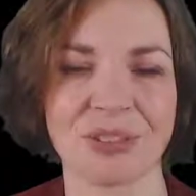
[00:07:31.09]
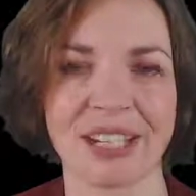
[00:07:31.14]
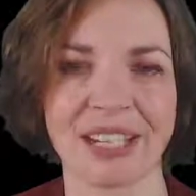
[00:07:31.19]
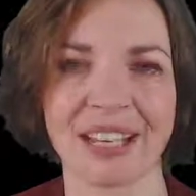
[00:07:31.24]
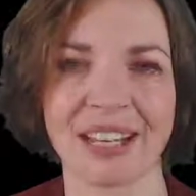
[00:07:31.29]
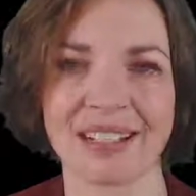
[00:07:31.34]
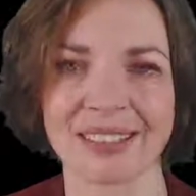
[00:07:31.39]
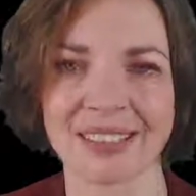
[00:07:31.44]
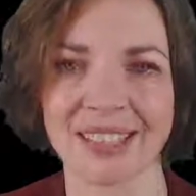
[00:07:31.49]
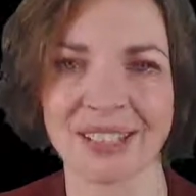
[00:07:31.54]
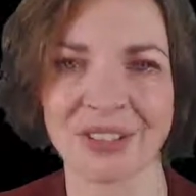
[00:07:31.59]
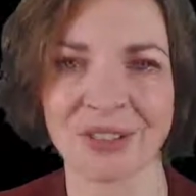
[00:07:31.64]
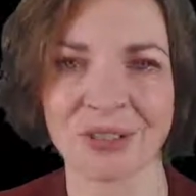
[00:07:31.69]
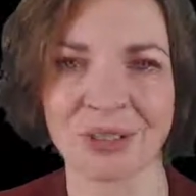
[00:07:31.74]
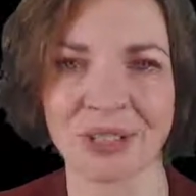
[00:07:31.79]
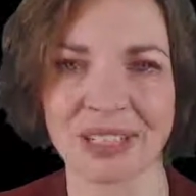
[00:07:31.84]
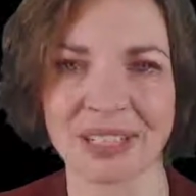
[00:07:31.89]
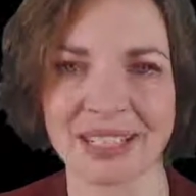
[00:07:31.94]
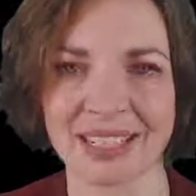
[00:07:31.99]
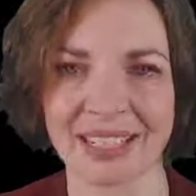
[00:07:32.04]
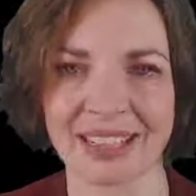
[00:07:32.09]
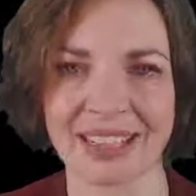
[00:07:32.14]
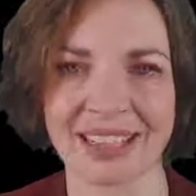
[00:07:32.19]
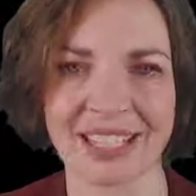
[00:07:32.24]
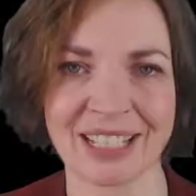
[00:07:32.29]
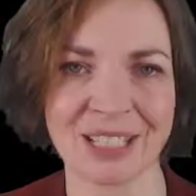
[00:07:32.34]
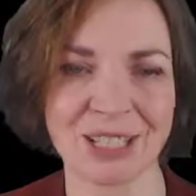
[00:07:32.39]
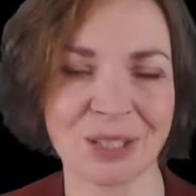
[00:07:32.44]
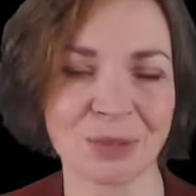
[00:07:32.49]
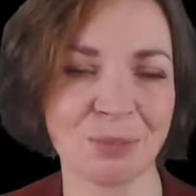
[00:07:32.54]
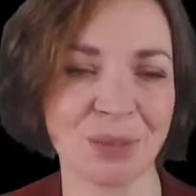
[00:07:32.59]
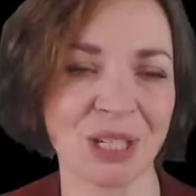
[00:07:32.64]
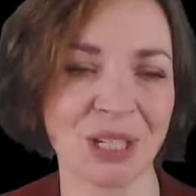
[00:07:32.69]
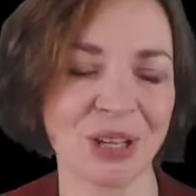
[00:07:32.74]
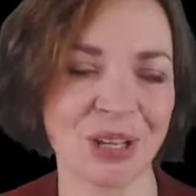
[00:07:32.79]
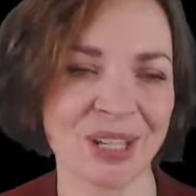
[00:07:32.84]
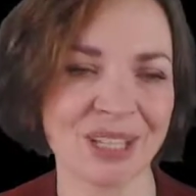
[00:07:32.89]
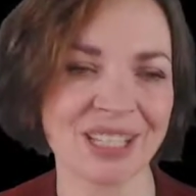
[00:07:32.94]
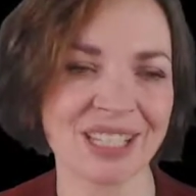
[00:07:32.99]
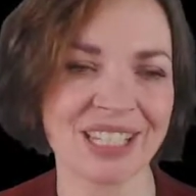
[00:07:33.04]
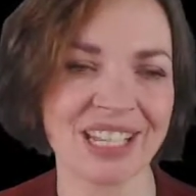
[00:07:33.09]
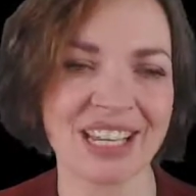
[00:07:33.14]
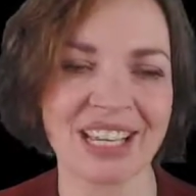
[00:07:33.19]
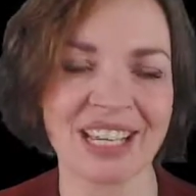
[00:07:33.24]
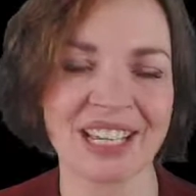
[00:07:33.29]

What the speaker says: recalcitrant, and this is because